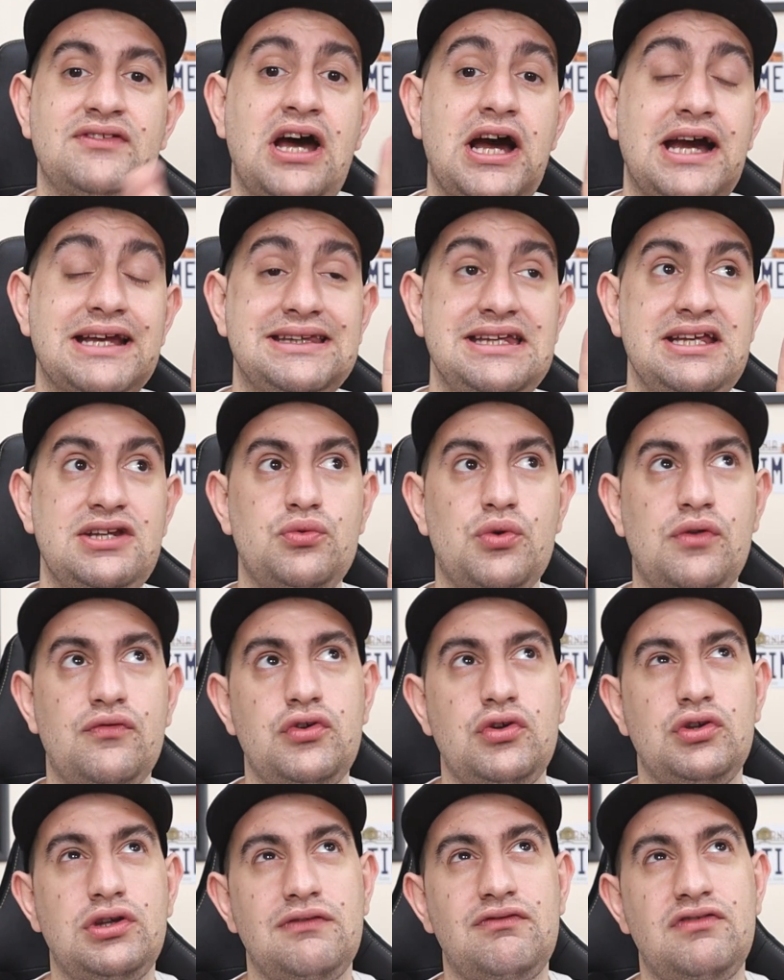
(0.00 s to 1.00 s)
Now I did
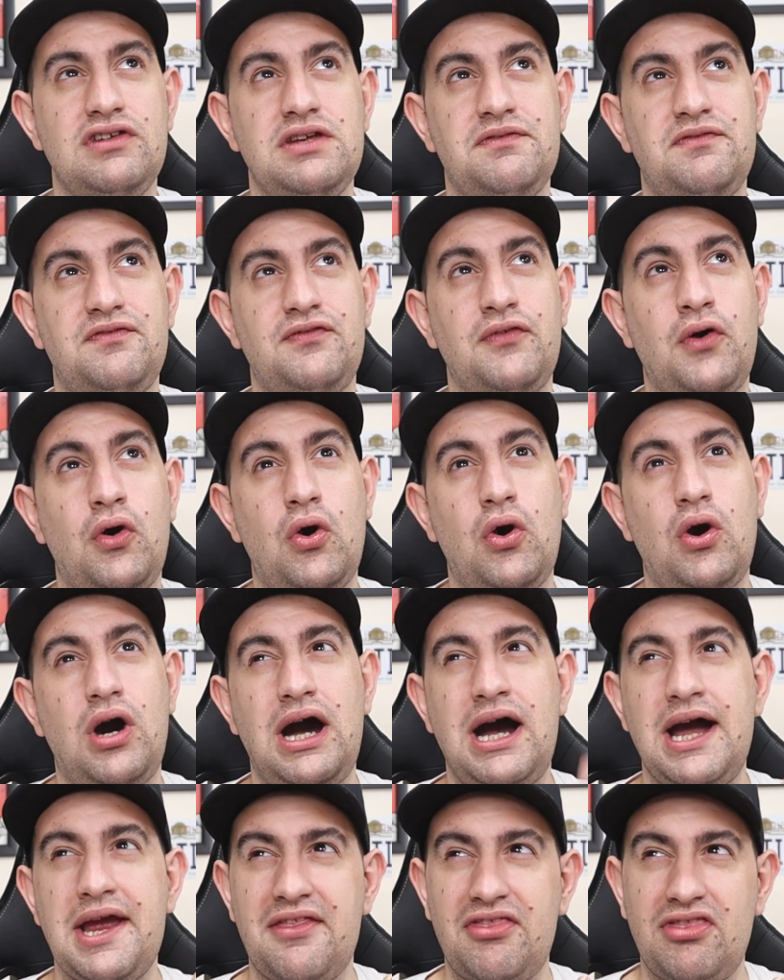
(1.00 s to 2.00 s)
review the V four,
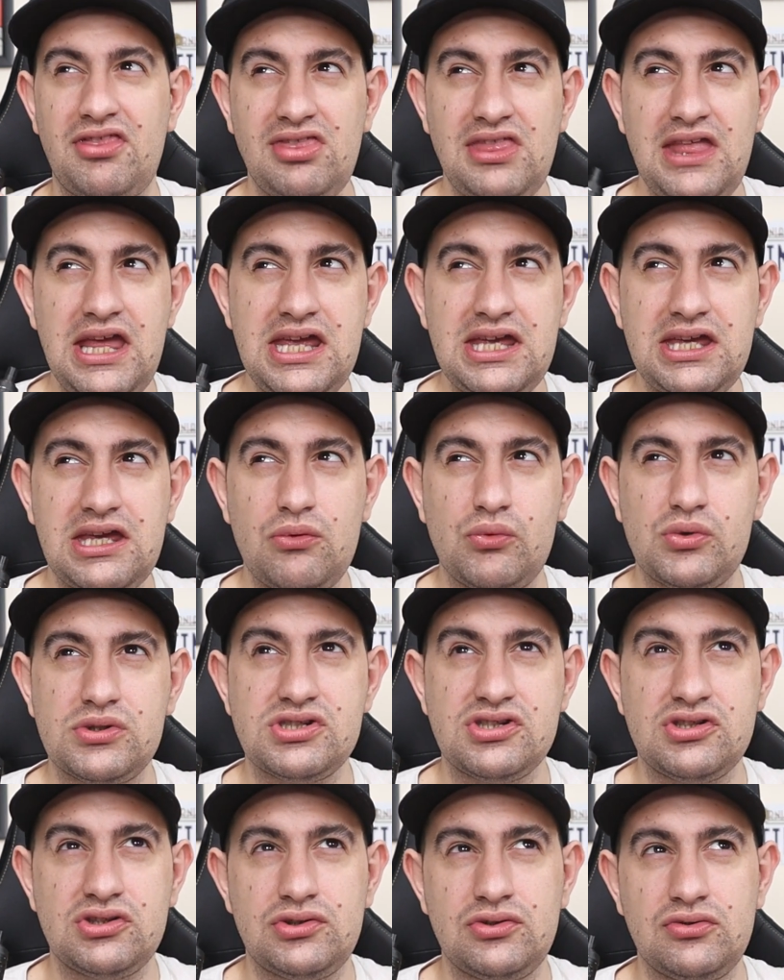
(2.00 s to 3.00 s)
I think it
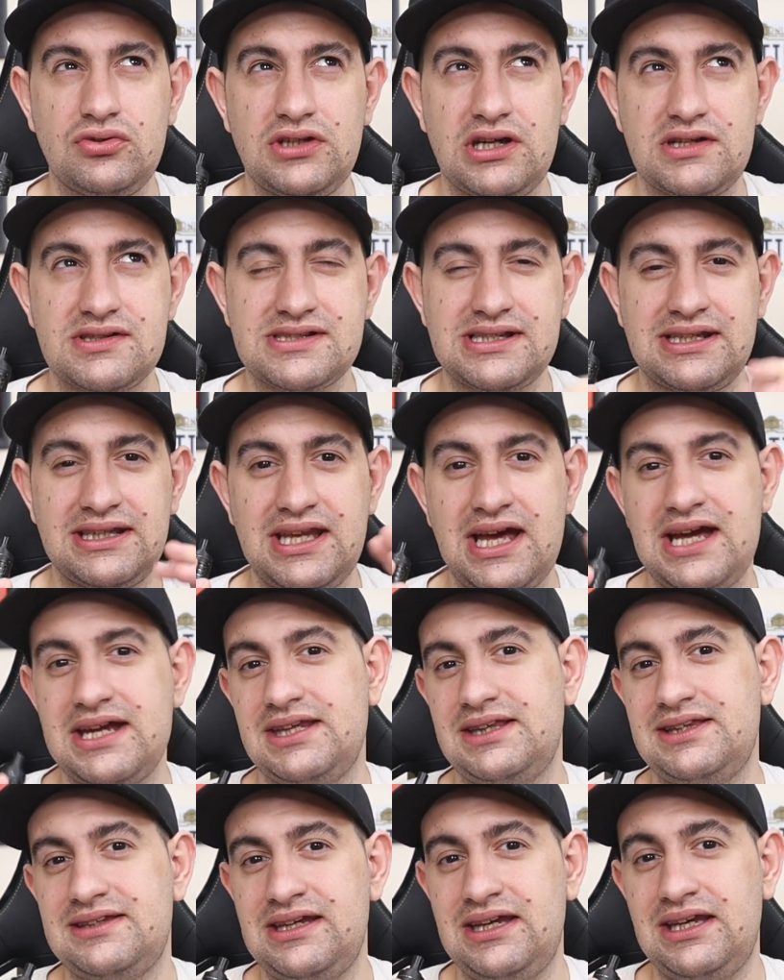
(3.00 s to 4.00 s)
was in two thousand
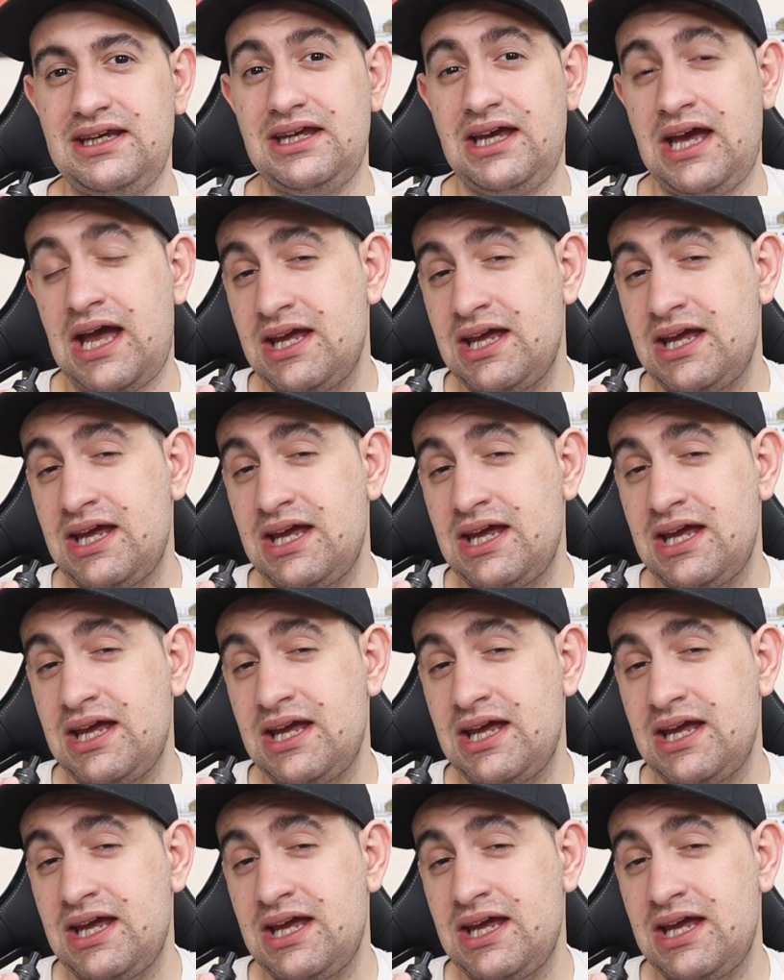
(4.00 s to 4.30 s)
nineteen.